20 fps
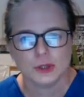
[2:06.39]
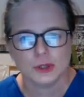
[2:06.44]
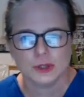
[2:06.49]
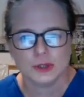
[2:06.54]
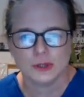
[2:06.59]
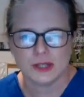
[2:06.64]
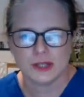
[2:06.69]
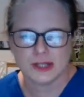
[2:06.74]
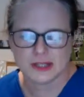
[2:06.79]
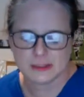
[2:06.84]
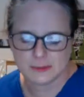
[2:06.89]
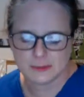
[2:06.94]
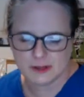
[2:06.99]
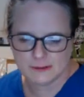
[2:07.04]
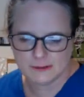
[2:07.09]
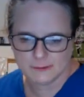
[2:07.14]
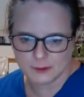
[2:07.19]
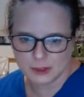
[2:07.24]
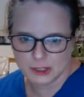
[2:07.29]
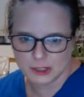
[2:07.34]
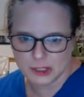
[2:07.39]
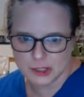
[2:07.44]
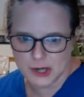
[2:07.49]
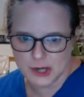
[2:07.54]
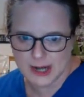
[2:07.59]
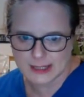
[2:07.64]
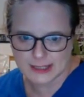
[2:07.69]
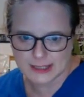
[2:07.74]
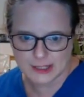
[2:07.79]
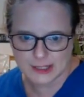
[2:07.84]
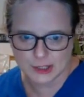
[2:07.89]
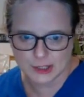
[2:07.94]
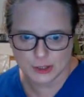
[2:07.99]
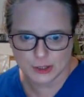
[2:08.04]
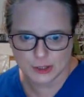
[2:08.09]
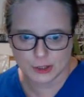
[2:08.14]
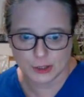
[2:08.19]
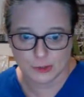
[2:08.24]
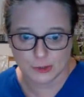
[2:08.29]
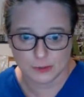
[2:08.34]
you need to be fully dressed in your
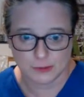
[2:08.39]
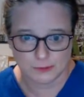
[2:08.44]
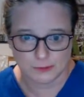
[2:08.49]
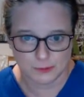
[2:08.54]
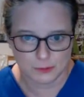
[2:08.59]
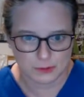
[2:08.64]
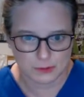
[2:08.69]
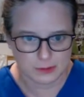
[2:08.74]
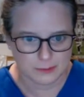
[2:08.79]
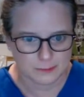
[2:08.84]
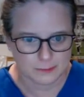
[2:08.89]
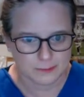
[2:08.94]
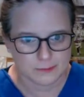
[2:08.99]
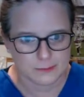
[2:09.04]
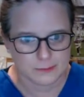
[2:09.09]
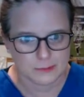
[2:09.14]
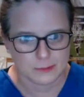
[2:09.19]
uniform.